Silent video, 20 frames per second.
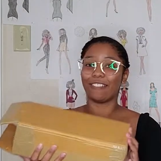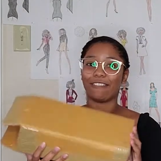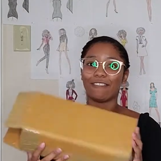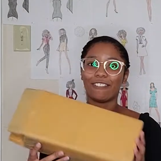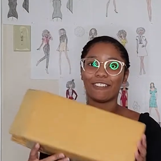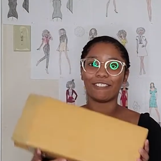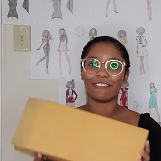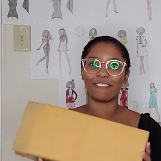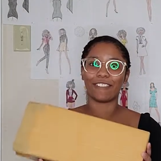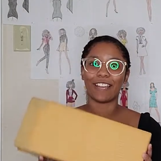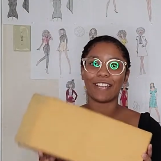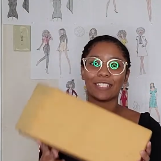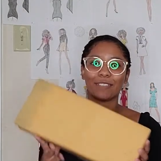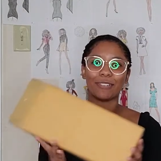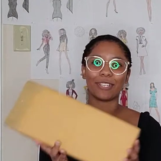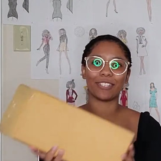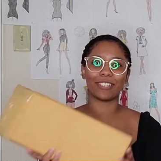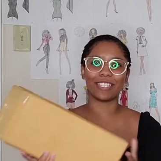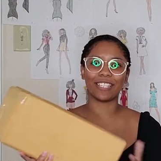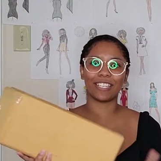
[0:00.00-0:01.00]
Fun fact
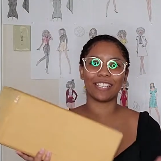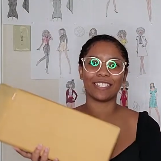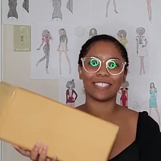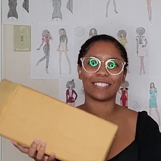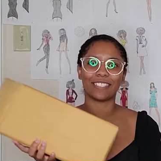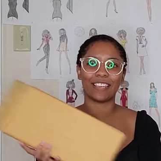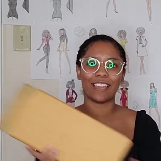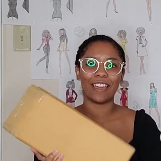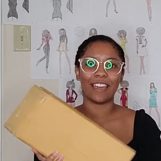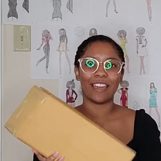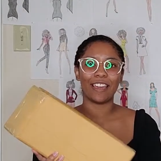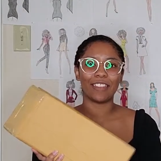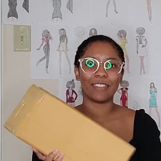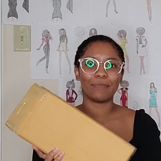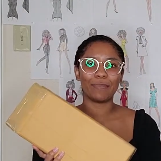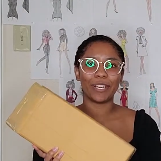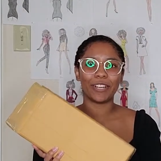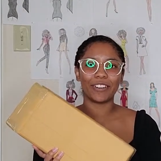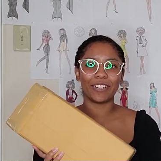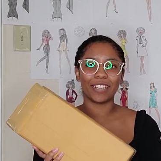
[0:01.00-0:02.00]
about these, the
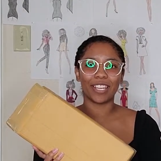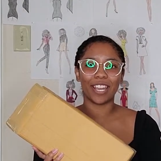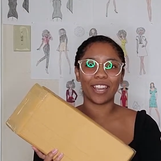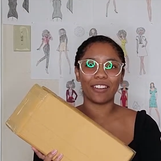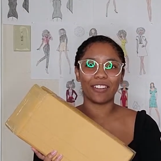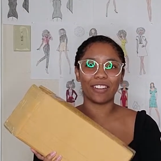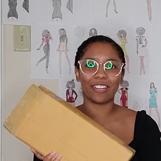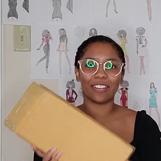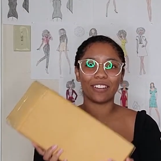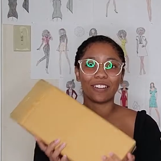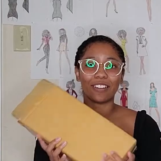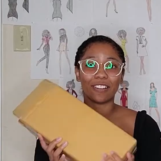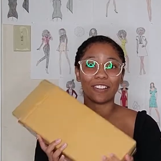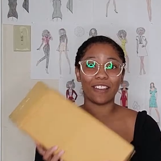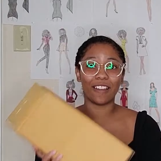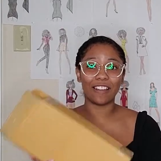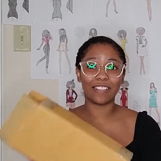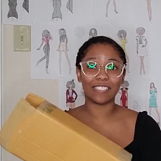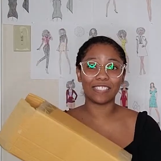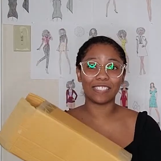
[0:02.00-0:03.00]
mail carrier
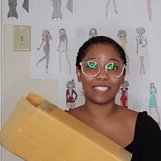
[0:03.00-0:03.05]
lost